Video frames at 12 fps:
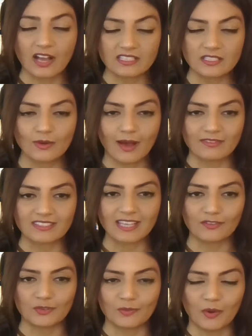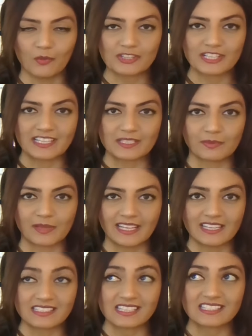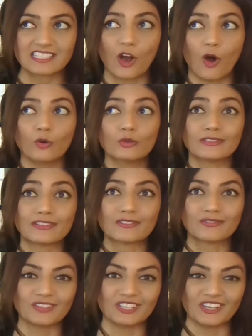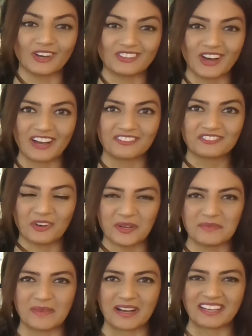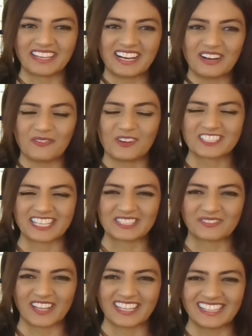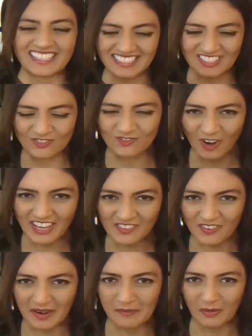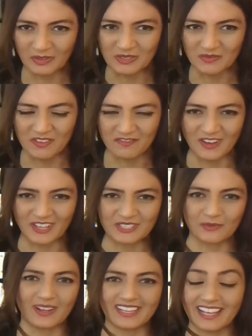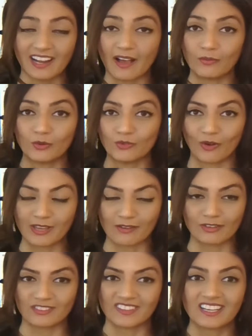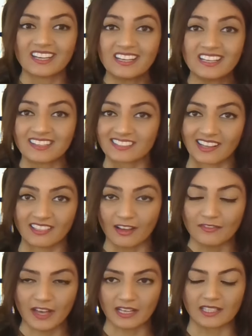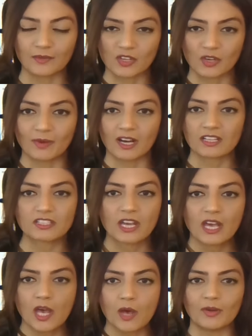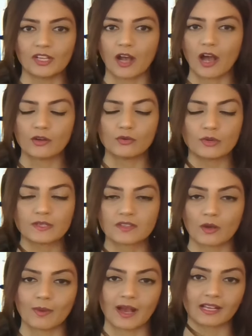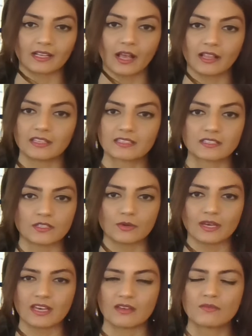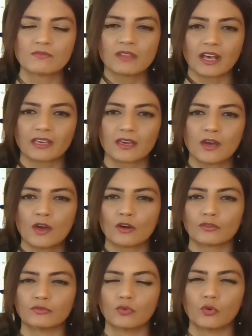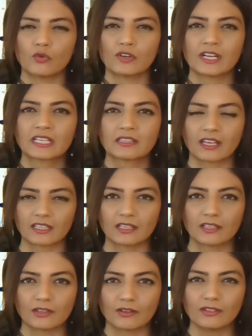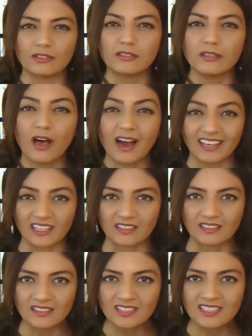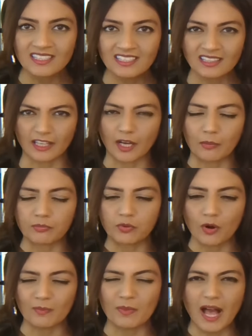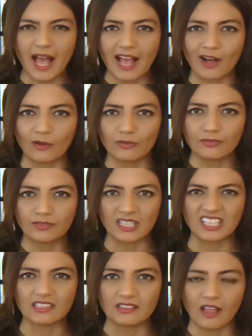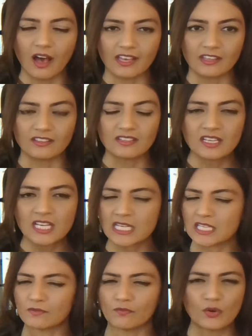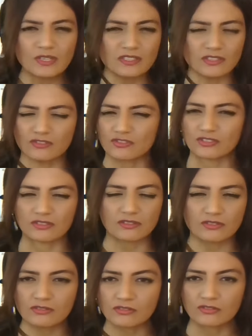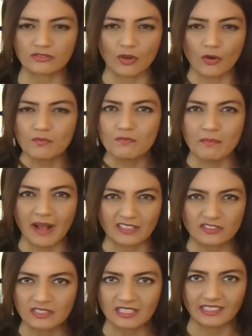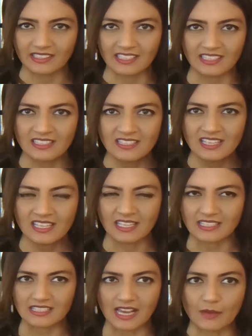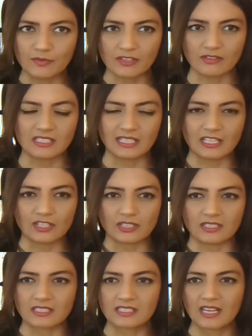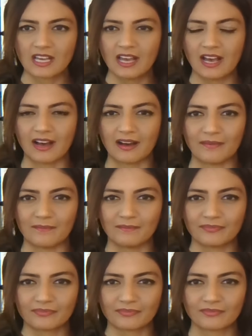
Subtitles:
I still have it saved in my Watch Later playlist. It's the oldest video that I've got in my Watch Later playlist. It's right at the very bottom, the first one, and I will not get rid of it because I love that clip so much. But I always go back and I listen to it, him like roaring like a lion, like a proper alpha lion. His voice is just so masculine. It's absolutely delicious. I'm